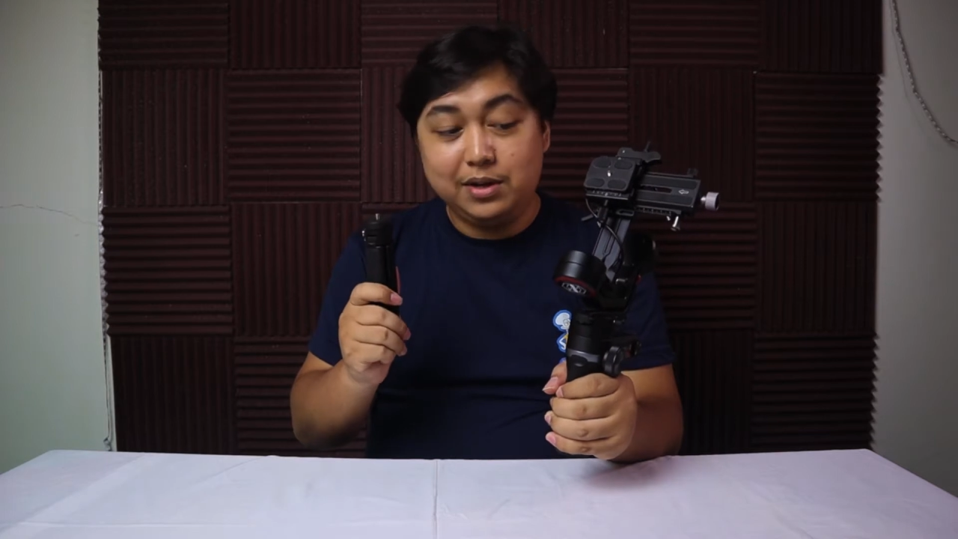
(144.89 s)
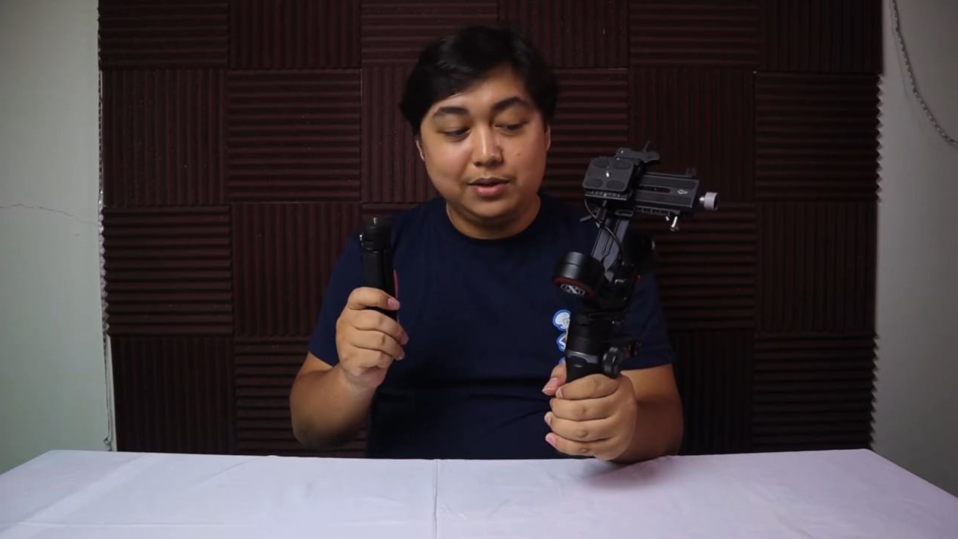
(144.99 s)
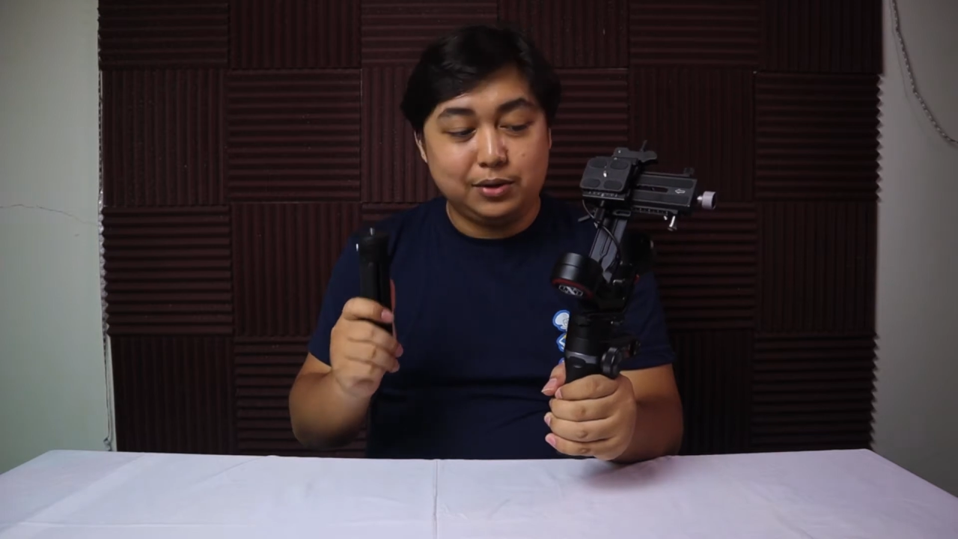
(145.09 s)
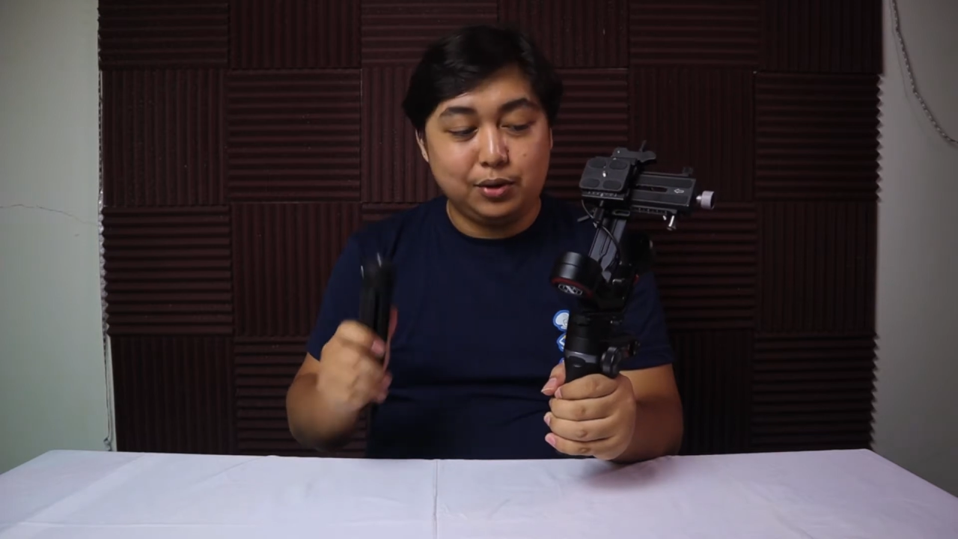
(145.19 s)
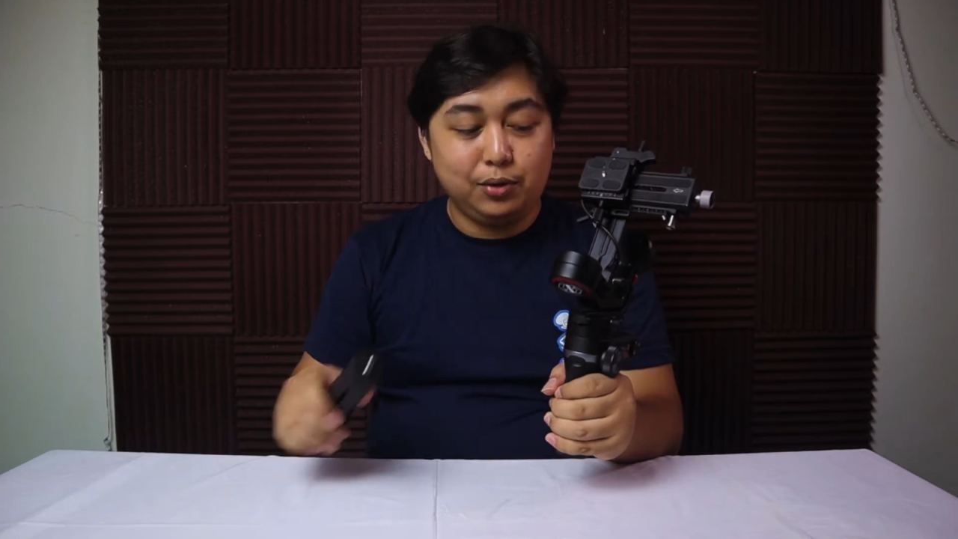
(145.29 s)

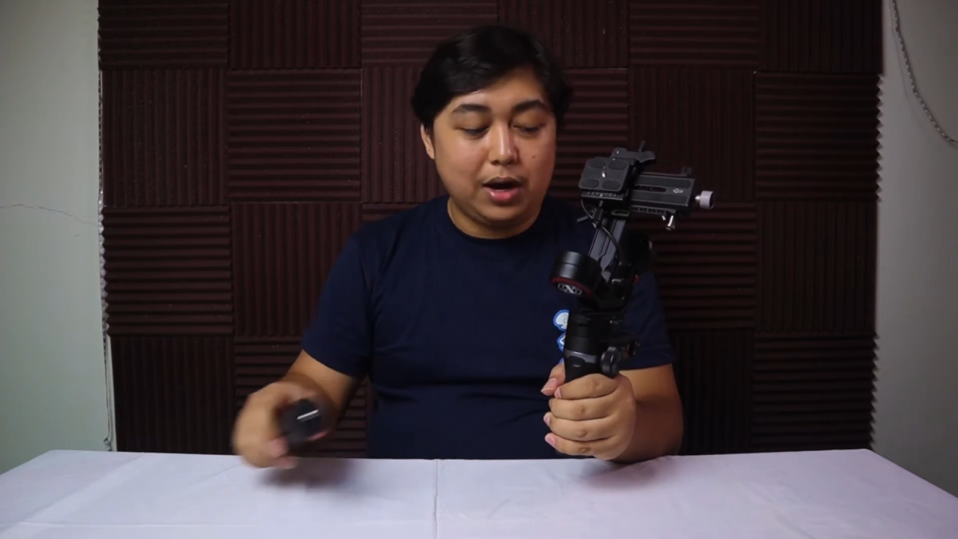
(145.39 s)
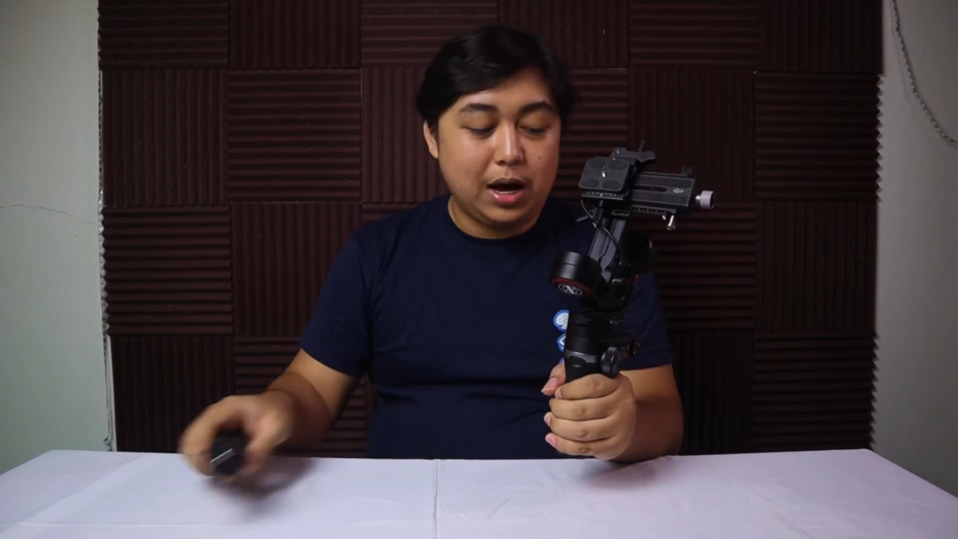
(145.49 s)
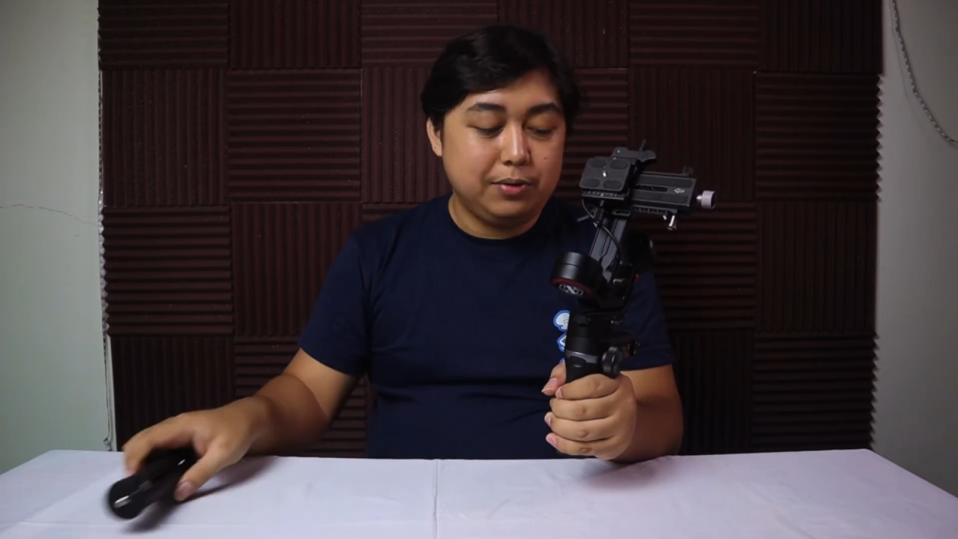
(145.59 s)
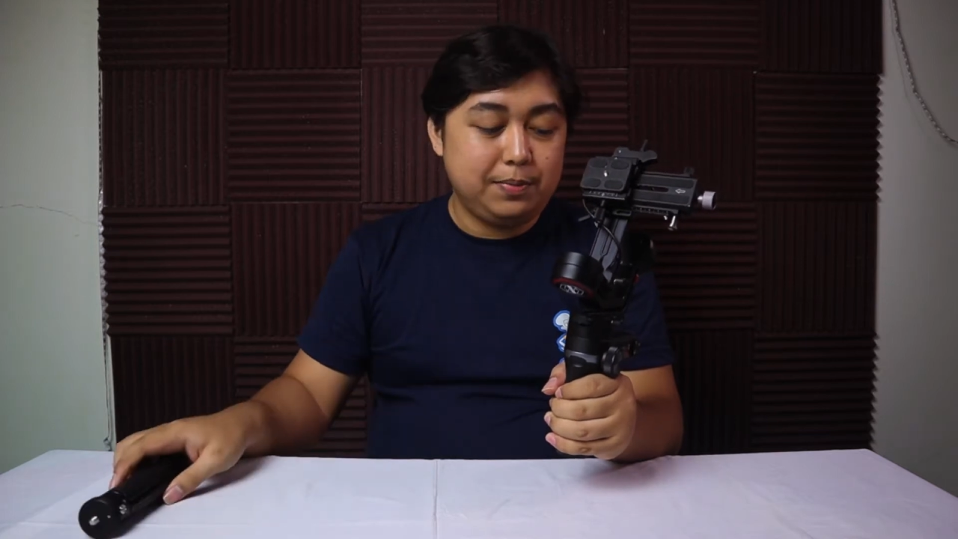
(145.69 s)
So I was